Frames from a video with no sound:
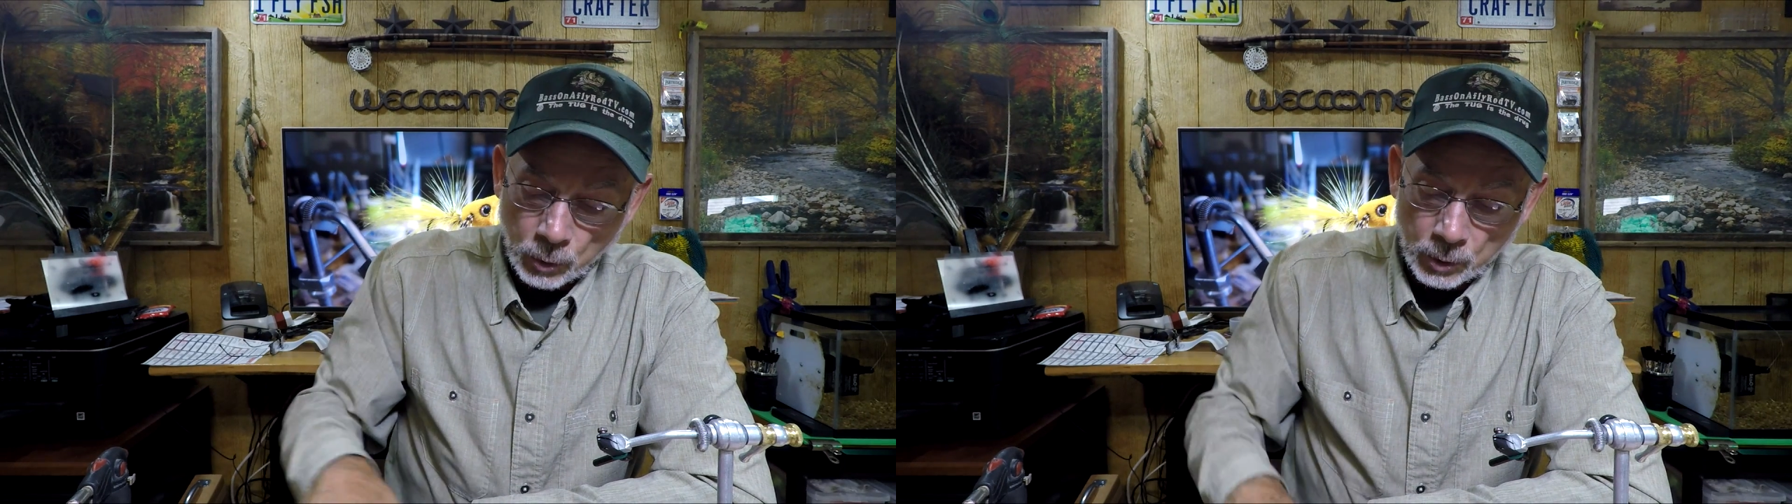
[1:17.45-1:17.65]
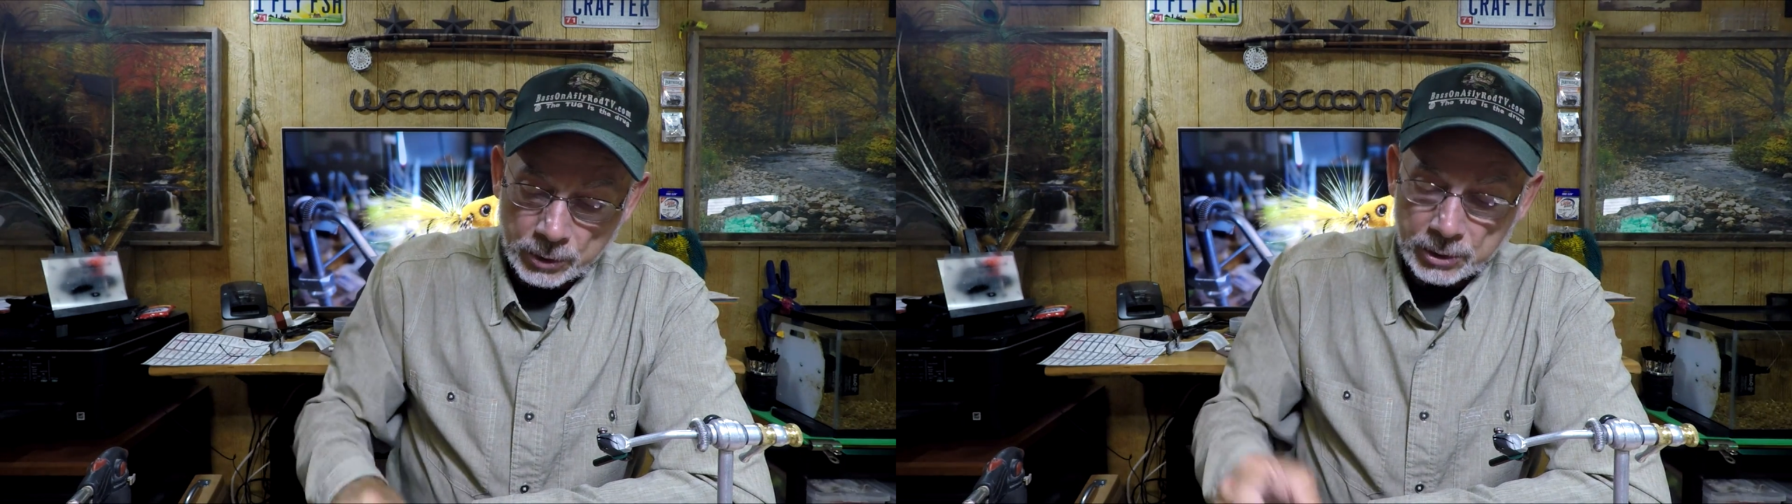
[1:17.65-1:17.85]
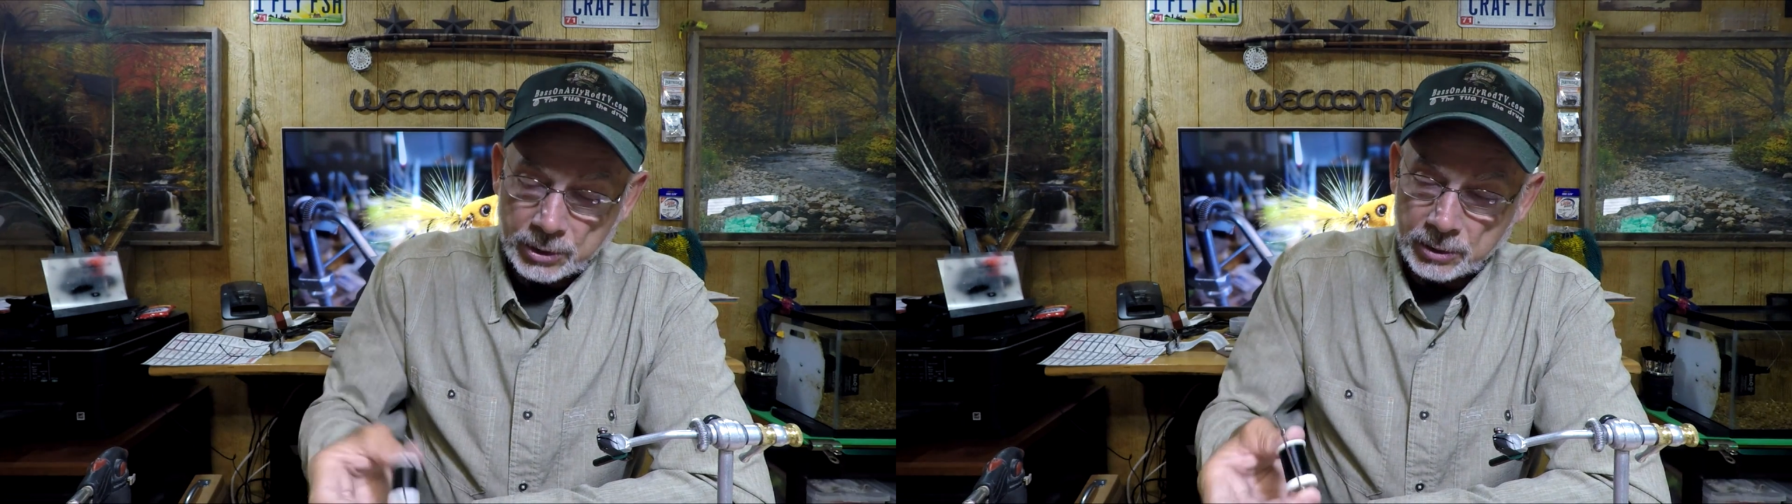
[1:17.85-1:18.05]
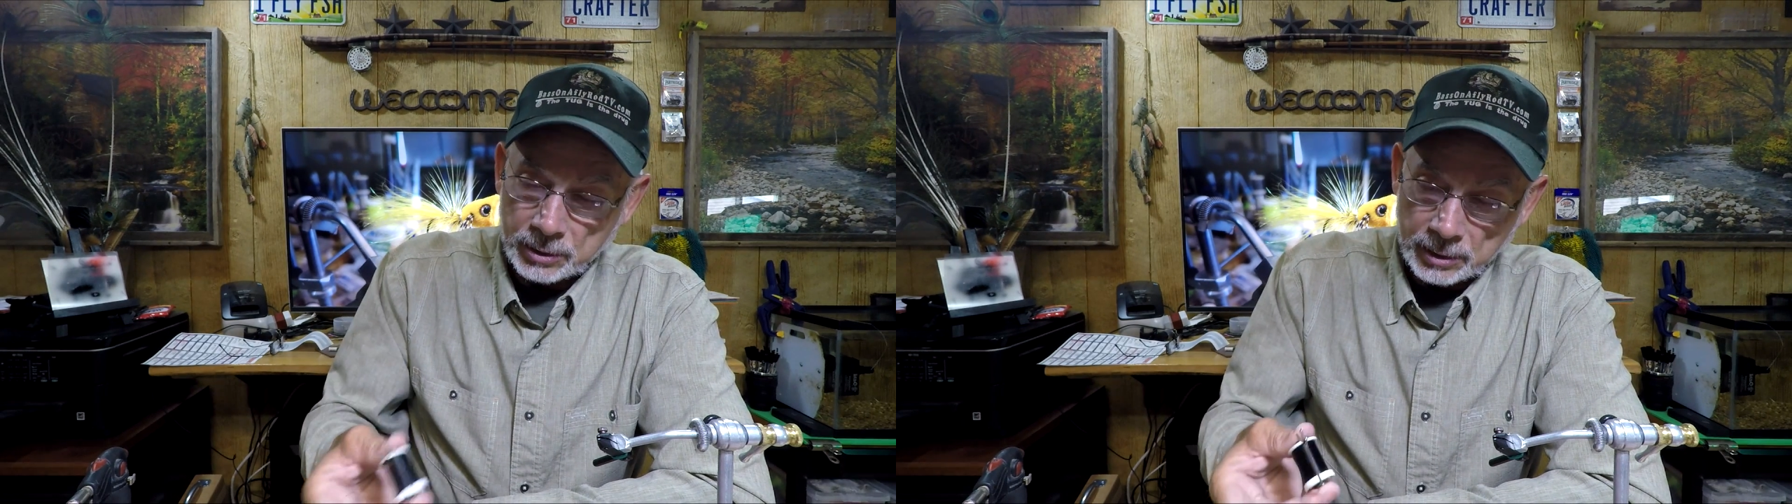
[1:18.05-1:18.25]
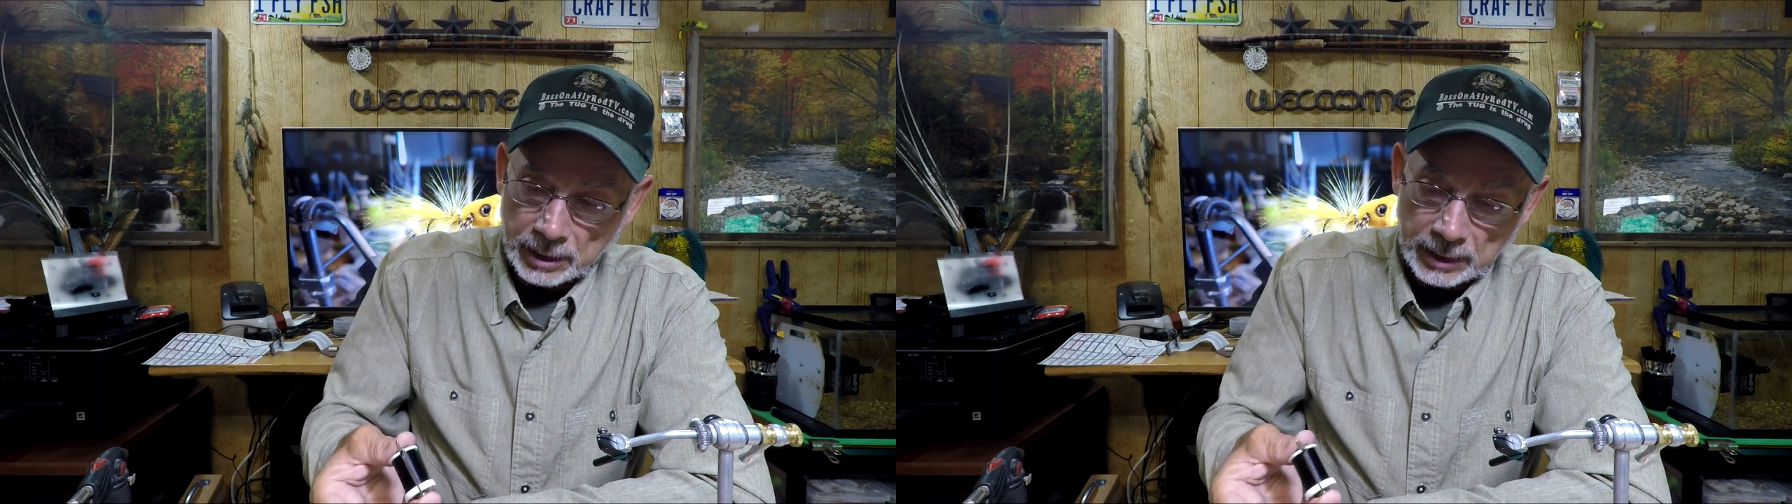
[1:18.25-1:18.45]
course
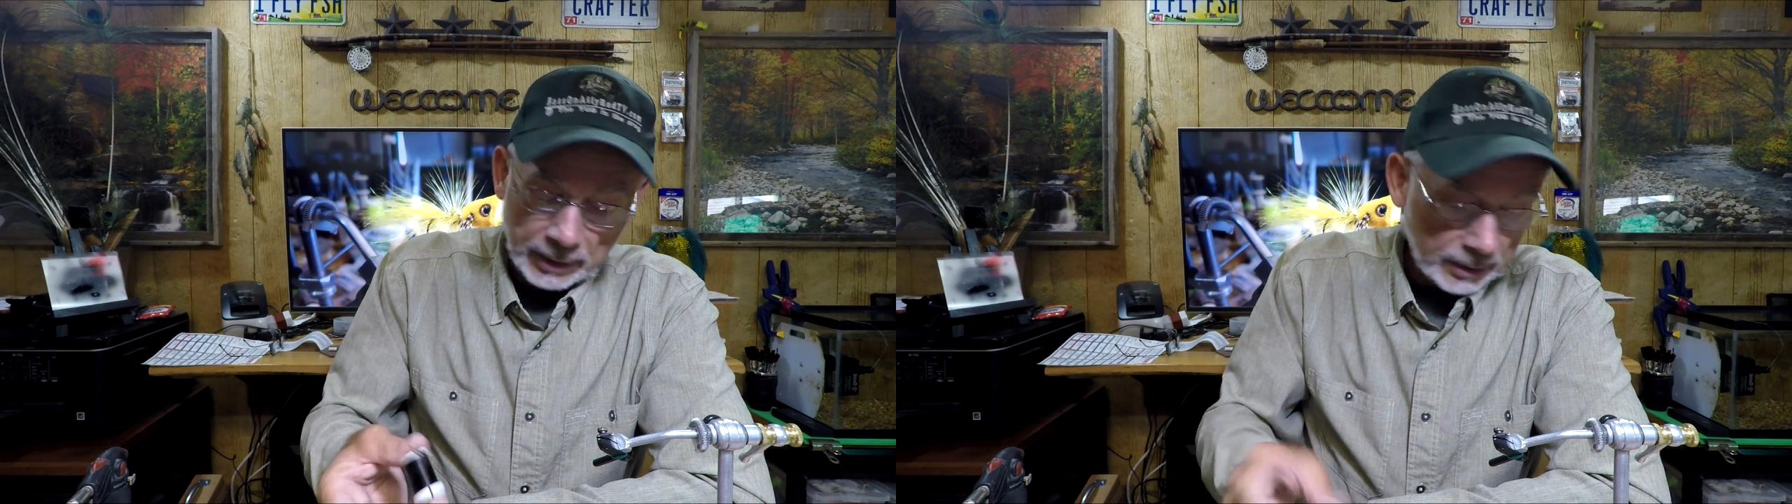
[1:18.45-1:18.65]
the